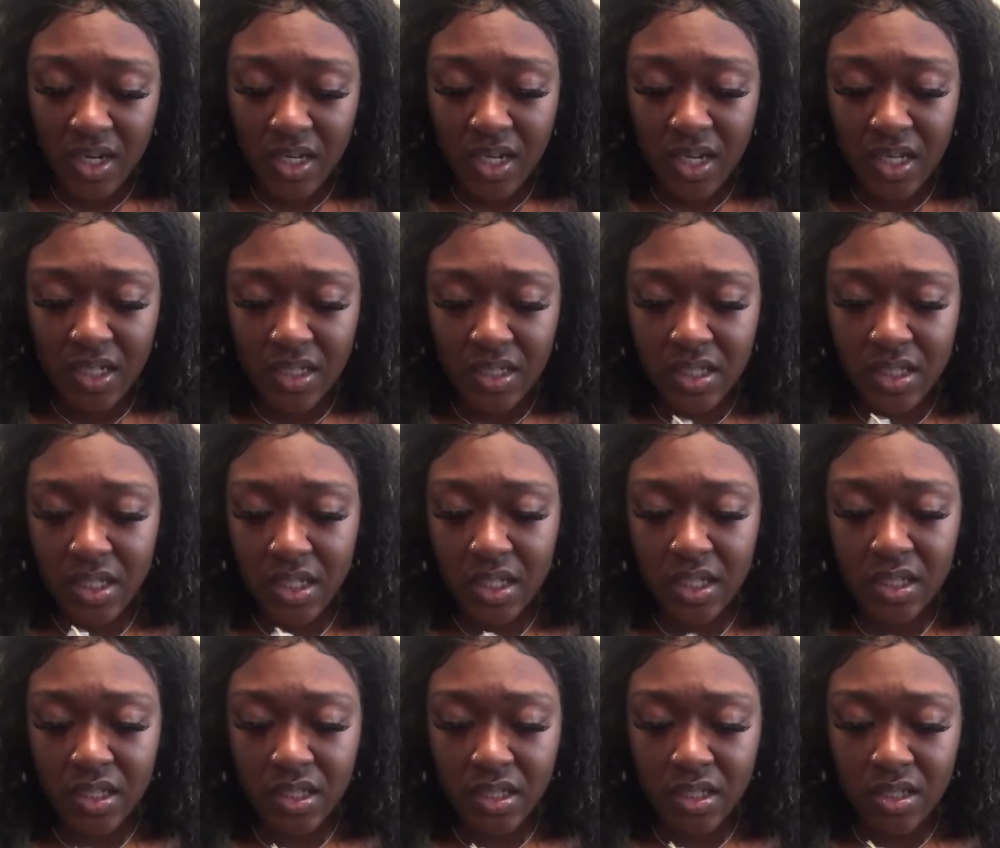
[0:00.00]
of cake is
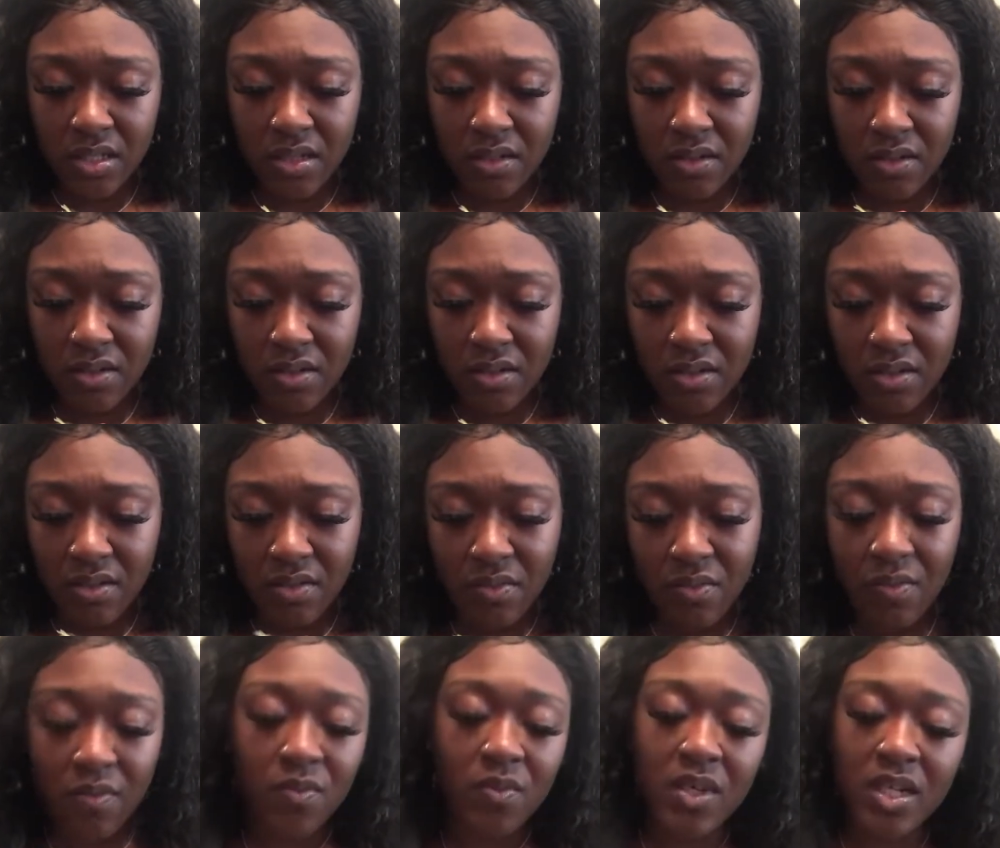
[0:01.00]
this?
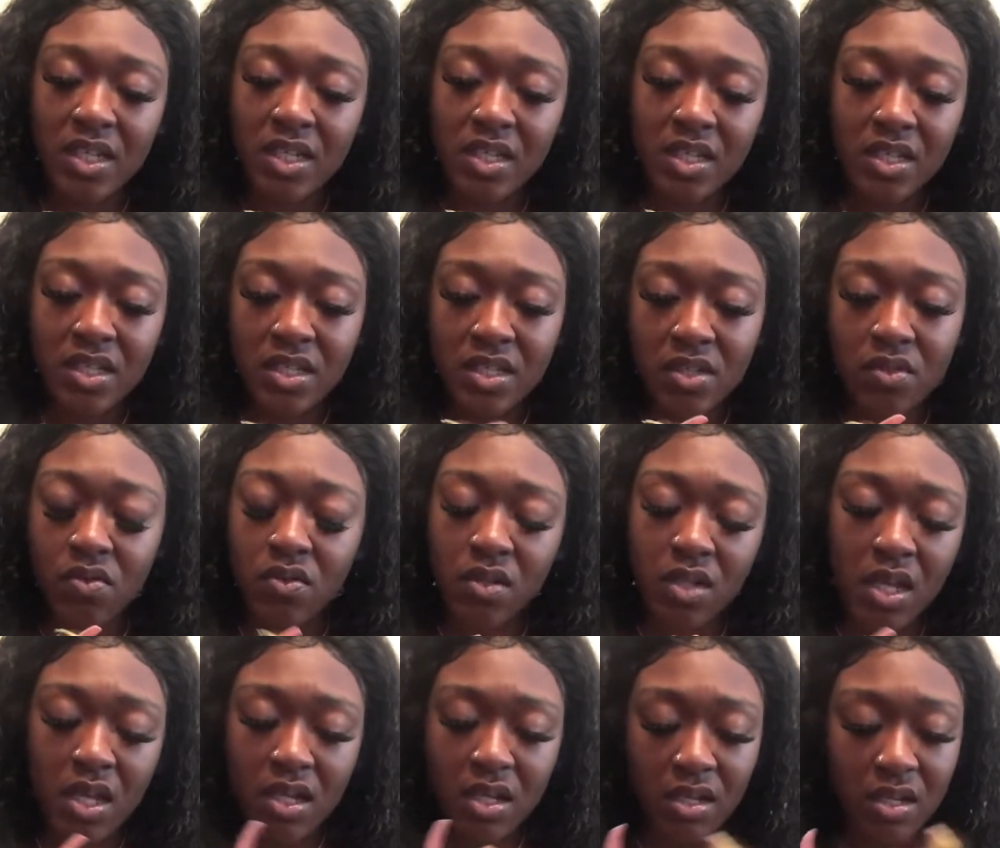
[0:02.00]
What, this, you
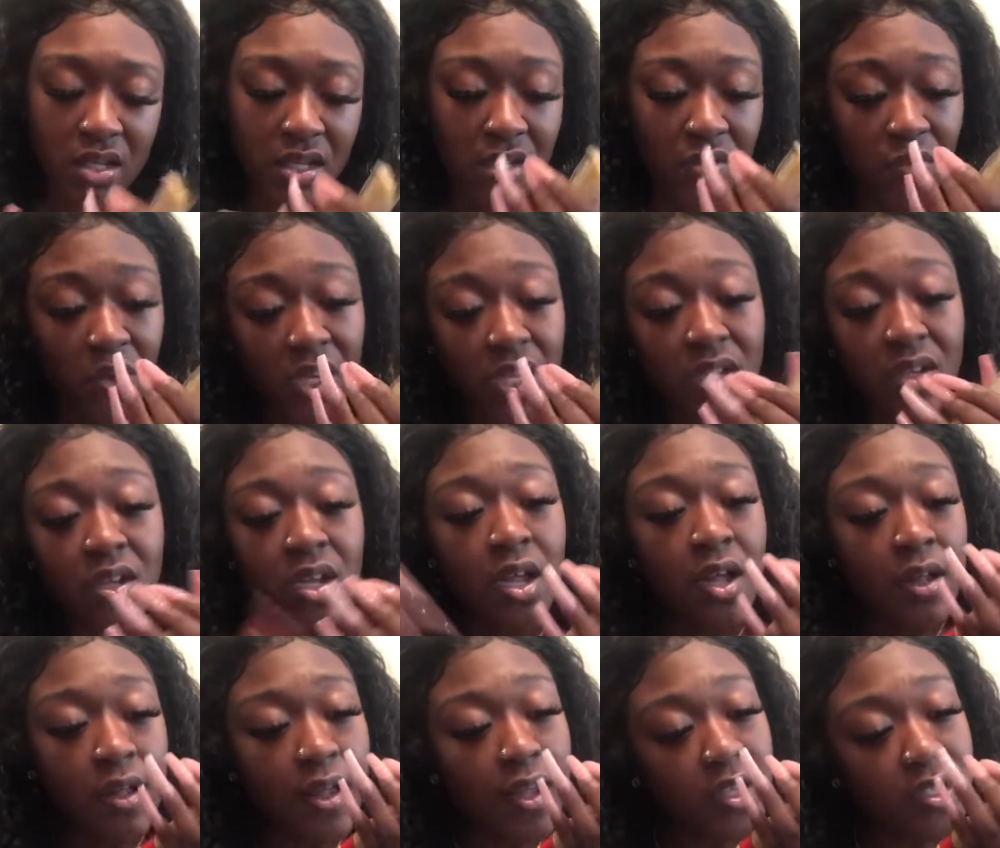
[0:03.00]
can't, what,
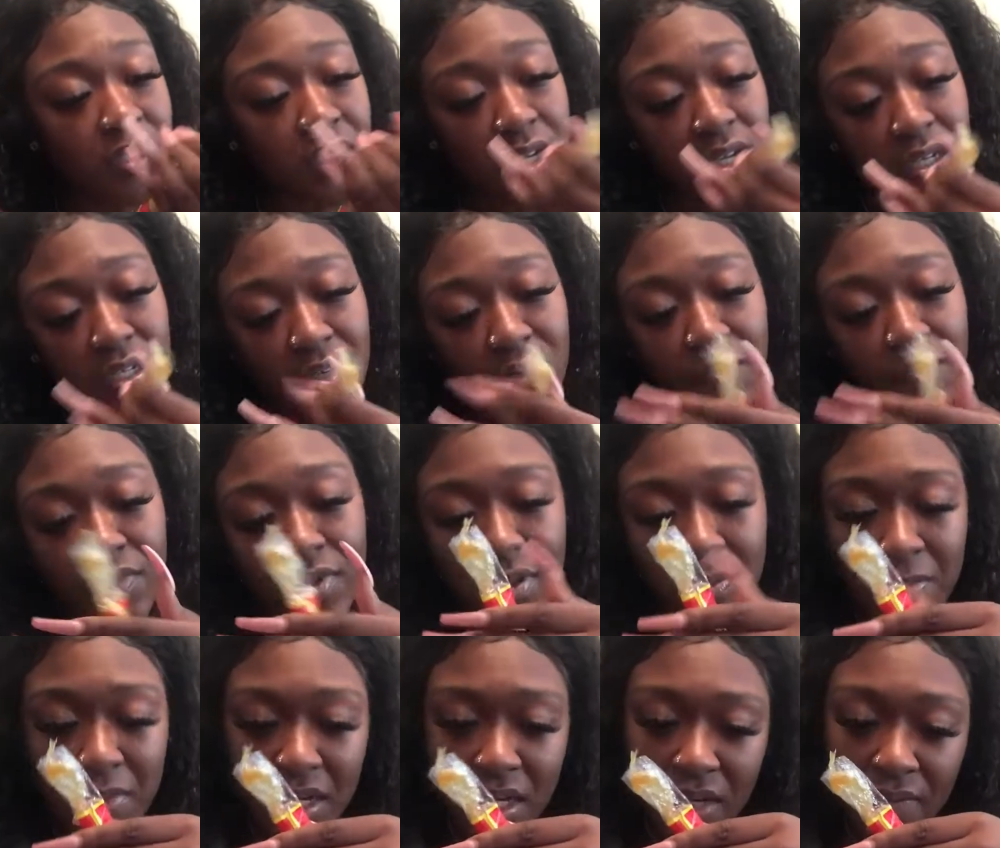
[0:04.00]
is there a different
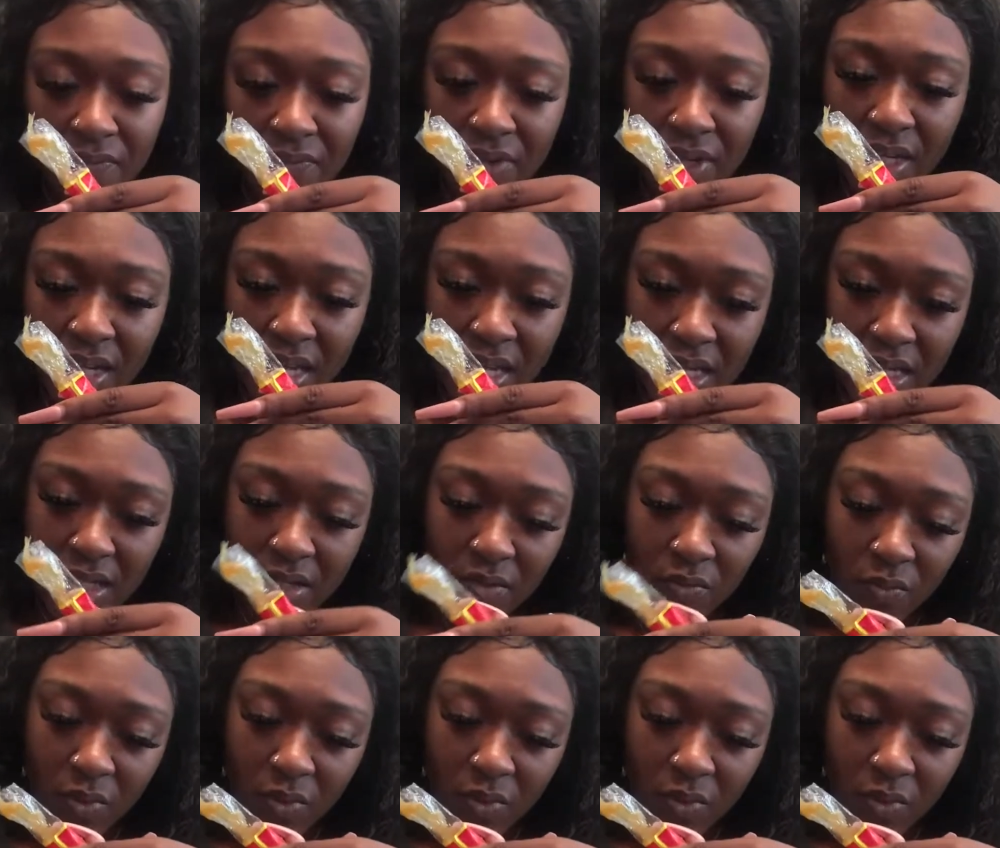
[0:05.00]
meaning for cake?